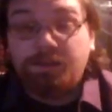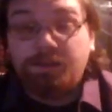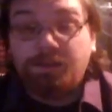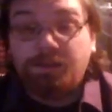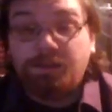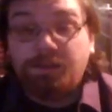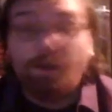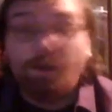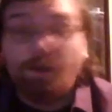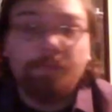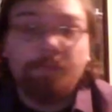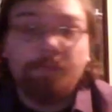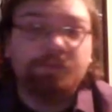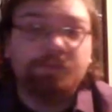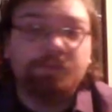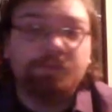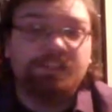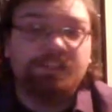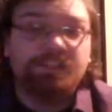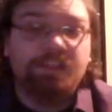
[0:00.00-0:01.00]
Now, I
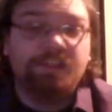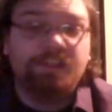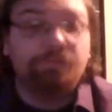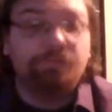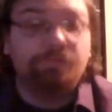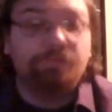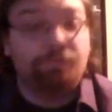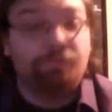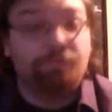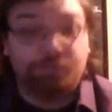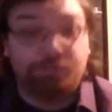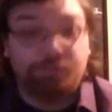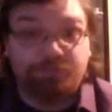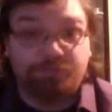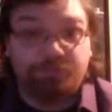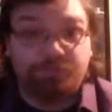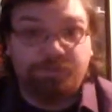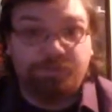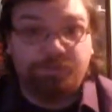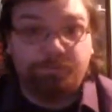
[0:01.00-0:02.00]
personally love the first
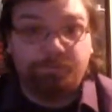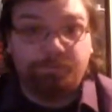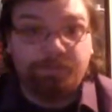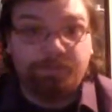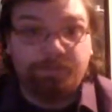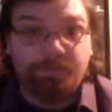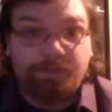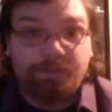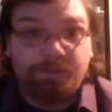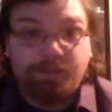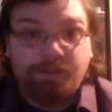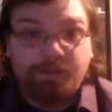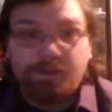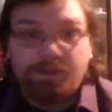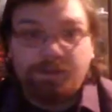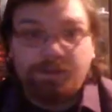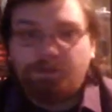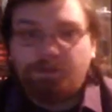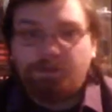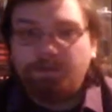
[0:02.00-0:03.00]
film,
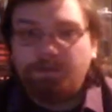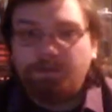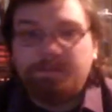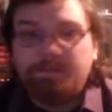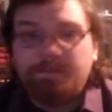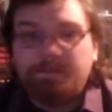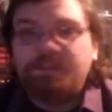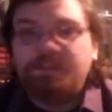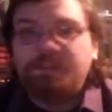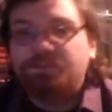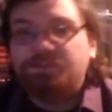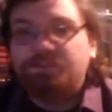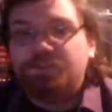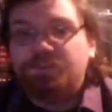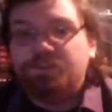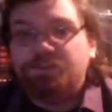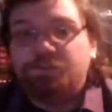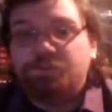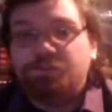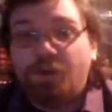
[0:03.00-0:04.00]
and one of my biggest
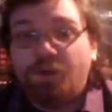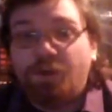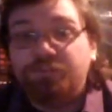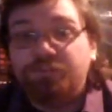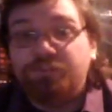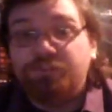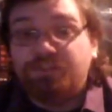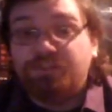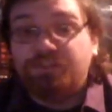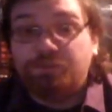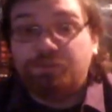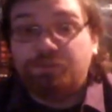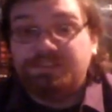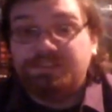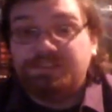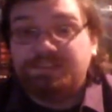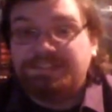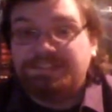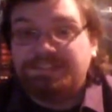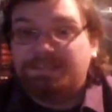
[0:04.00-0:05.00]
fears with all sequels
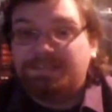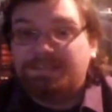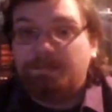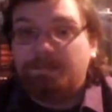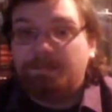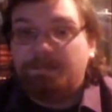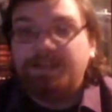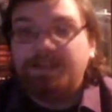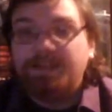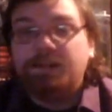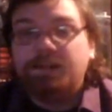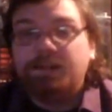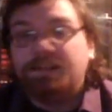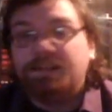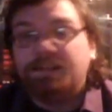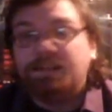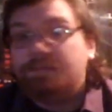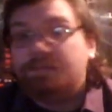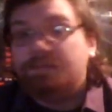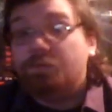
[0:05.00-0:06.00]
is that they might not
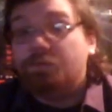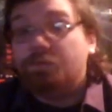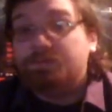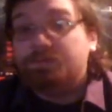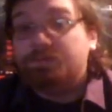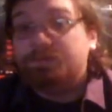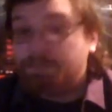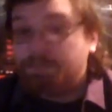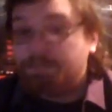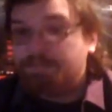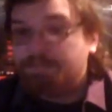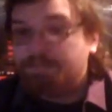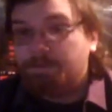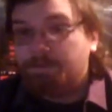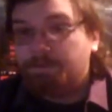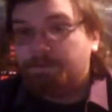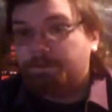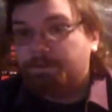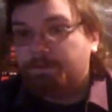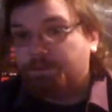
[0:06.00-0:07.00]
keep what was best
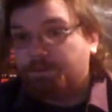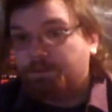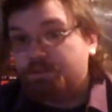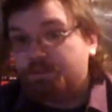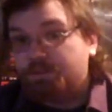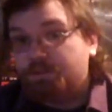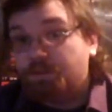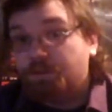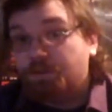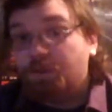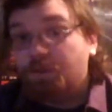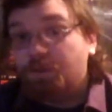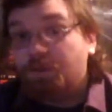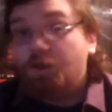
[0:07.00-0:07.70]
about the original,